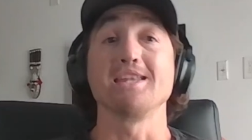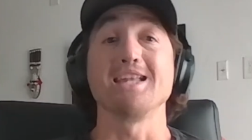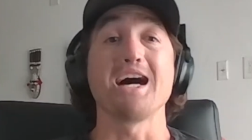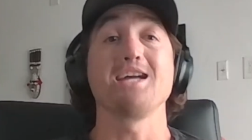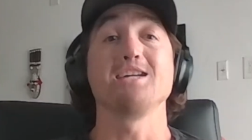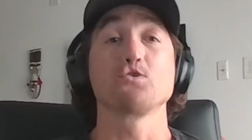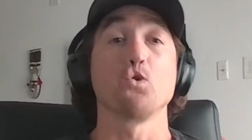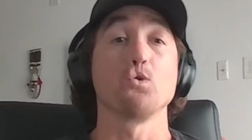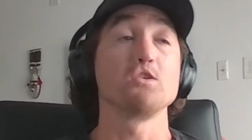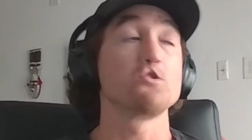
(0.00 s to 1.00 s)
and that is
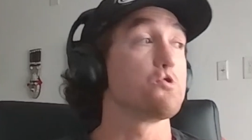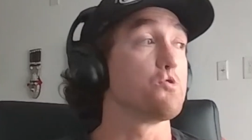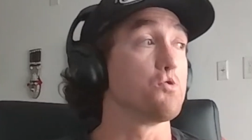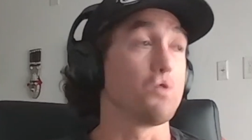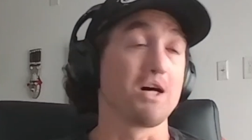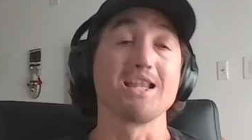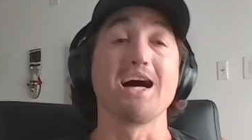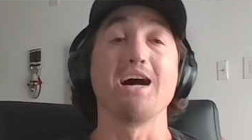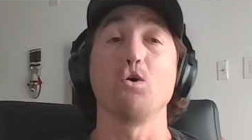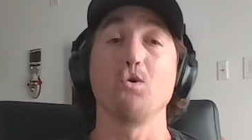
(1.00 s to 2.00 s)
going to
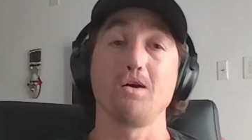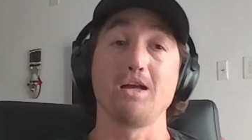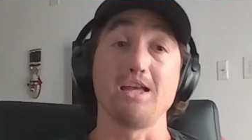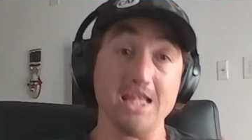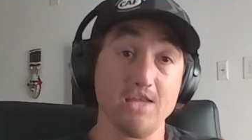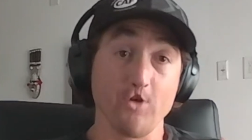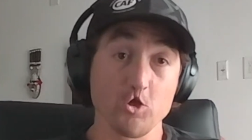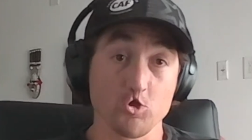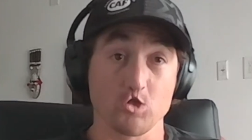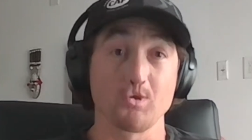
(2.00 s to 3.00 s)
allow
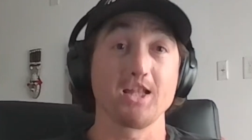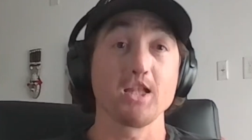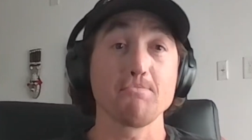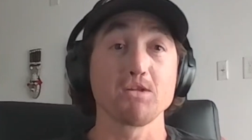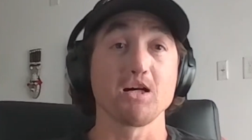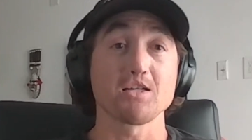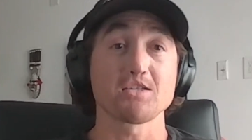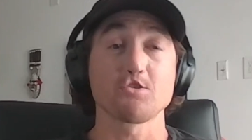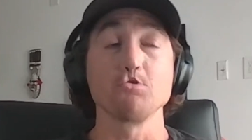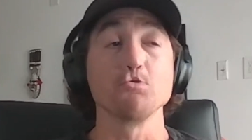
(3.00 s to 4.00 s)
individuals with limb
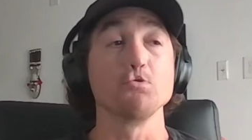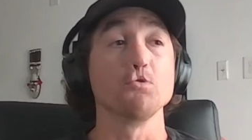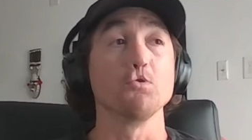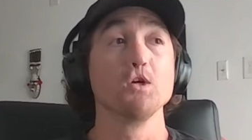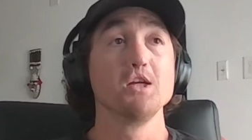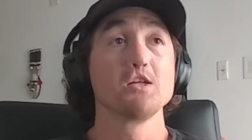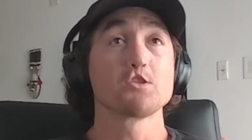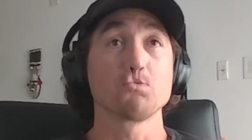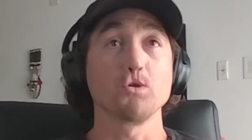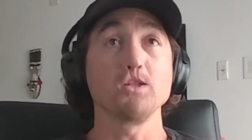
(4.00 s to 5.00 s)
loss to
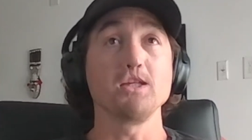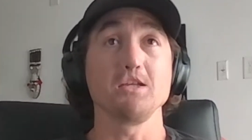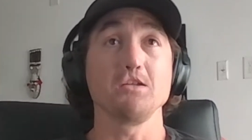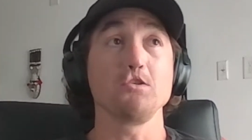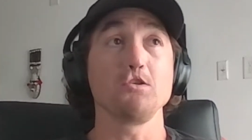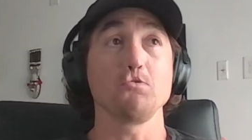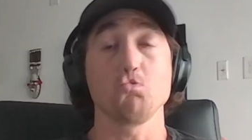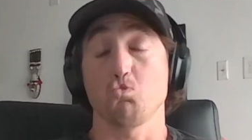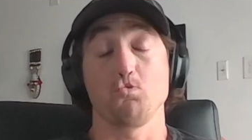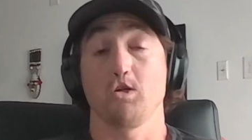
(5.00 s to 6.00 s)
really
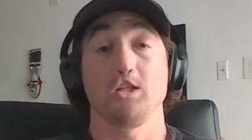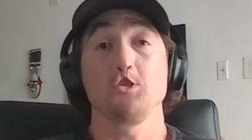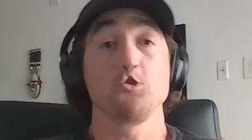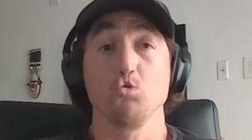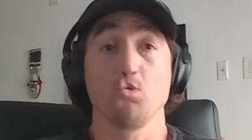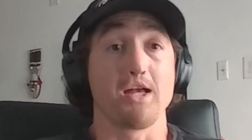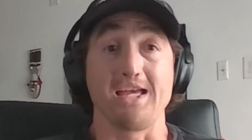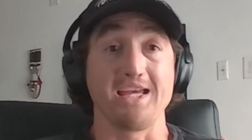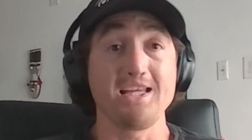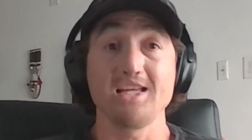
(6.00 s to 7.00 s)
do
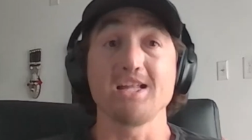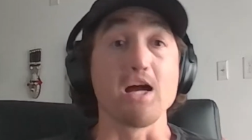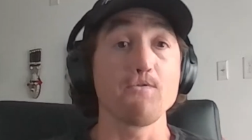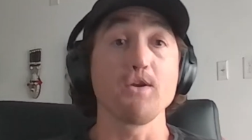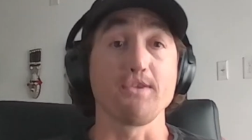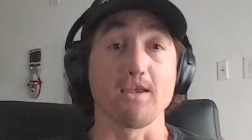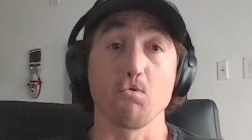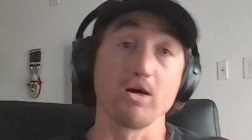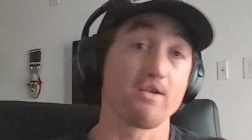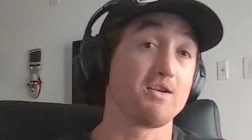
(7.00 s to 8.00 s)
any and
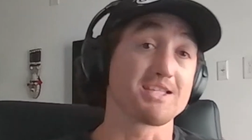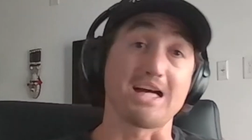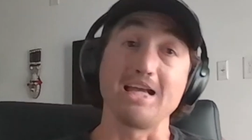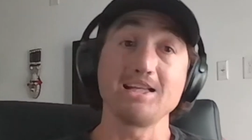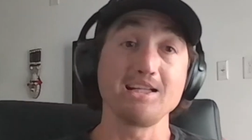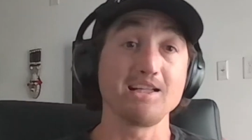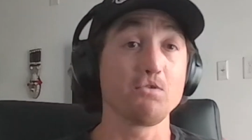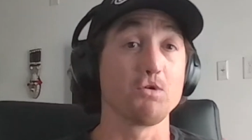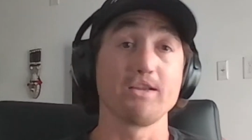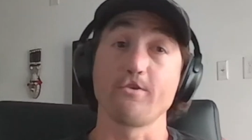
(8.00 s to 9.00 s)
everything, whether it's
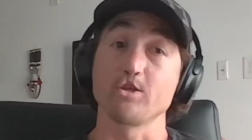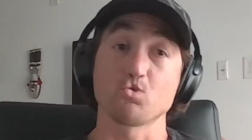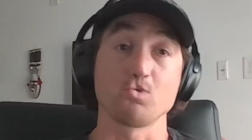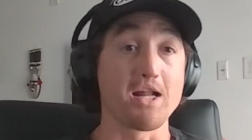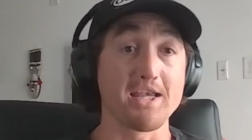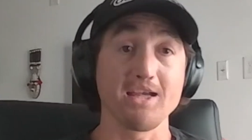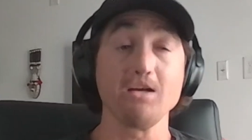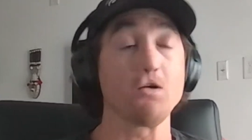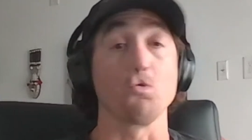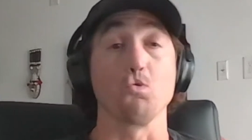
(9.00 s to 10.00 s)
hiking, whether it's
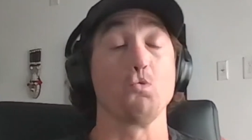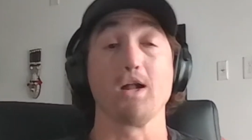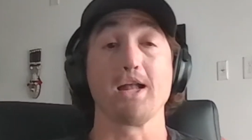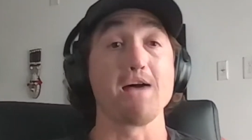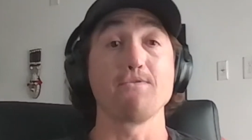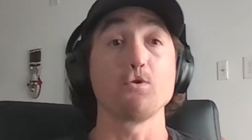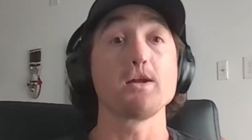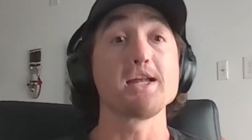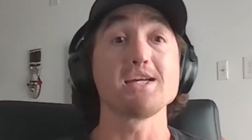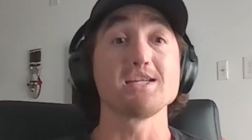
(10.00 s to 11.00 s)
running, or whatever
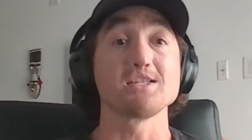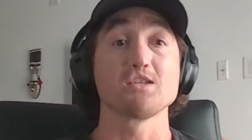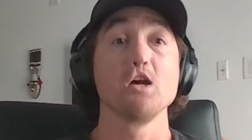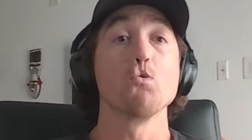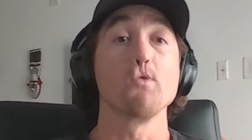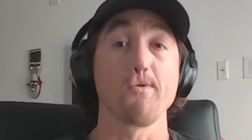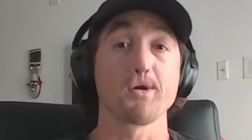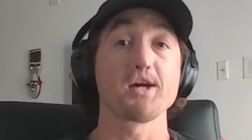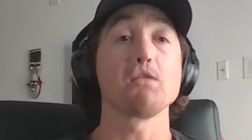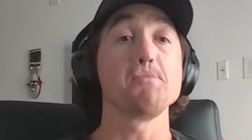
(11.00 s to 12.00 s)
it is. We
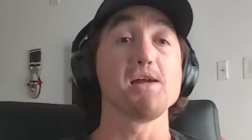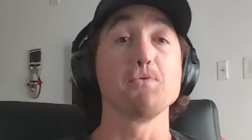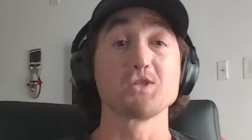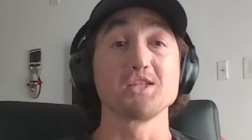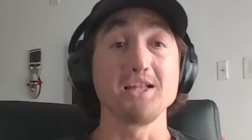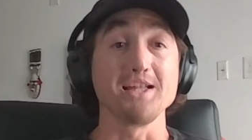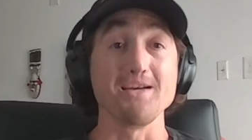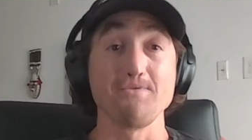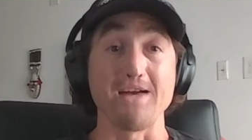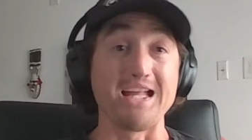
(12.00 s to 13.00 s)
were going to be able to
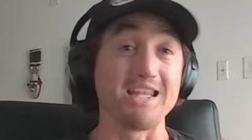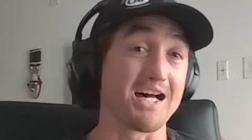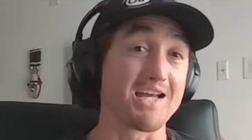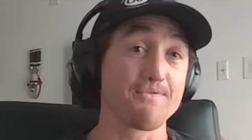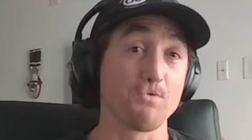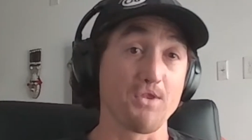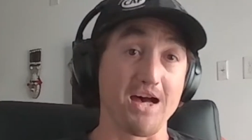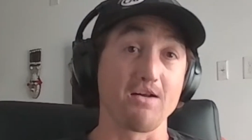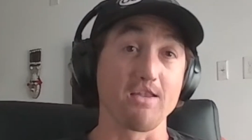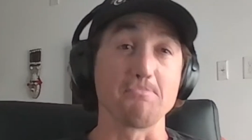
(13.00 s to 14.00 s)
live a life
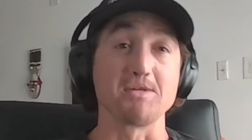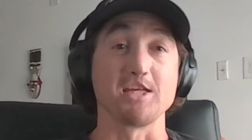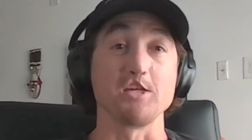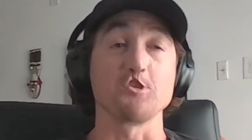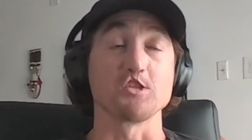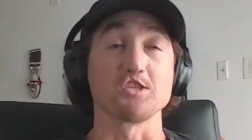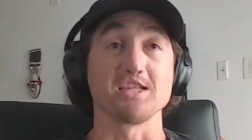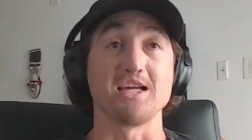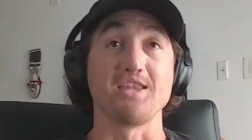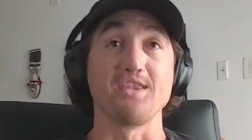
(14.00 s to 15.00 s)
without limitations.
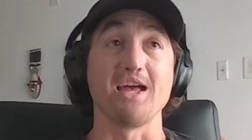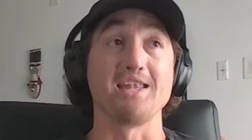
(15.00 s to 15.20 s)
And